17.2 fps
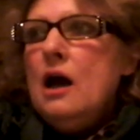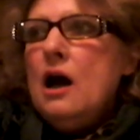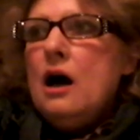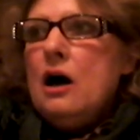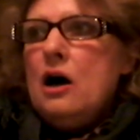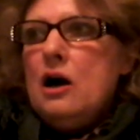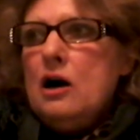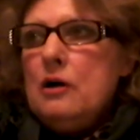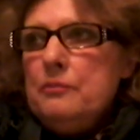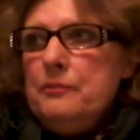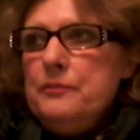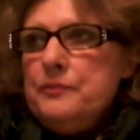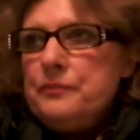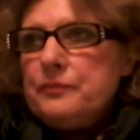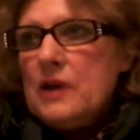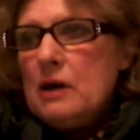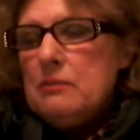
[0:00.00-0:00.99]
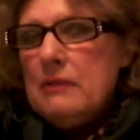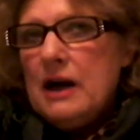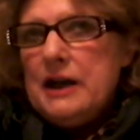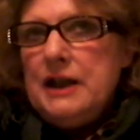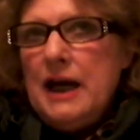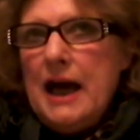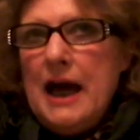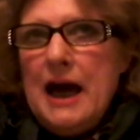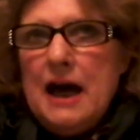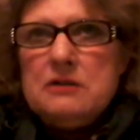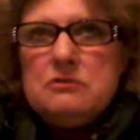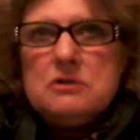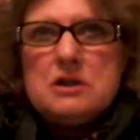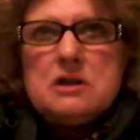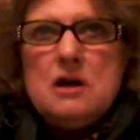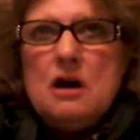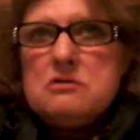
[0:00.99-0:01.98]
My dad
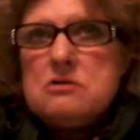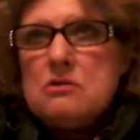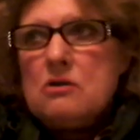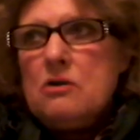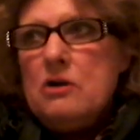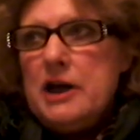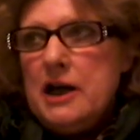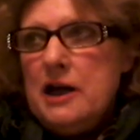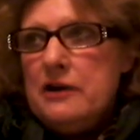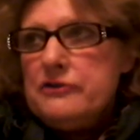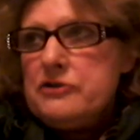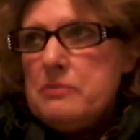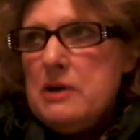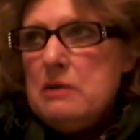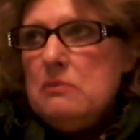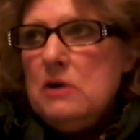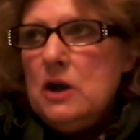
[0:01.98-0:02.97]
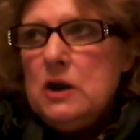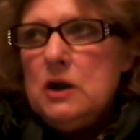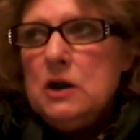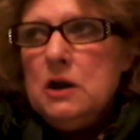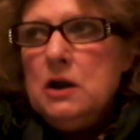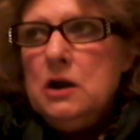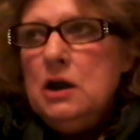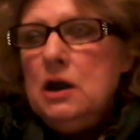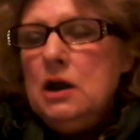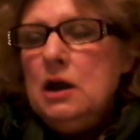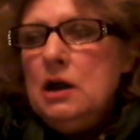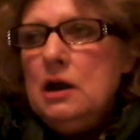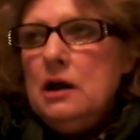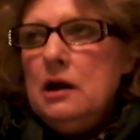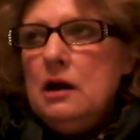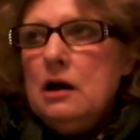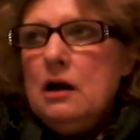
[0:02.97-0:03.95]
was also going after my mother.
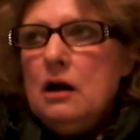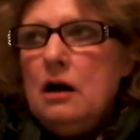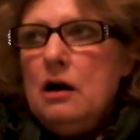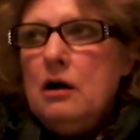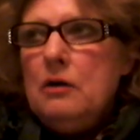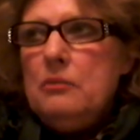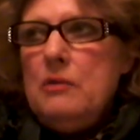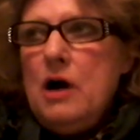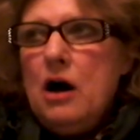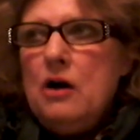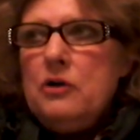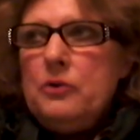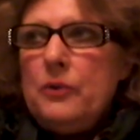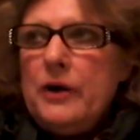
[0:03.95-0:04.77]
All the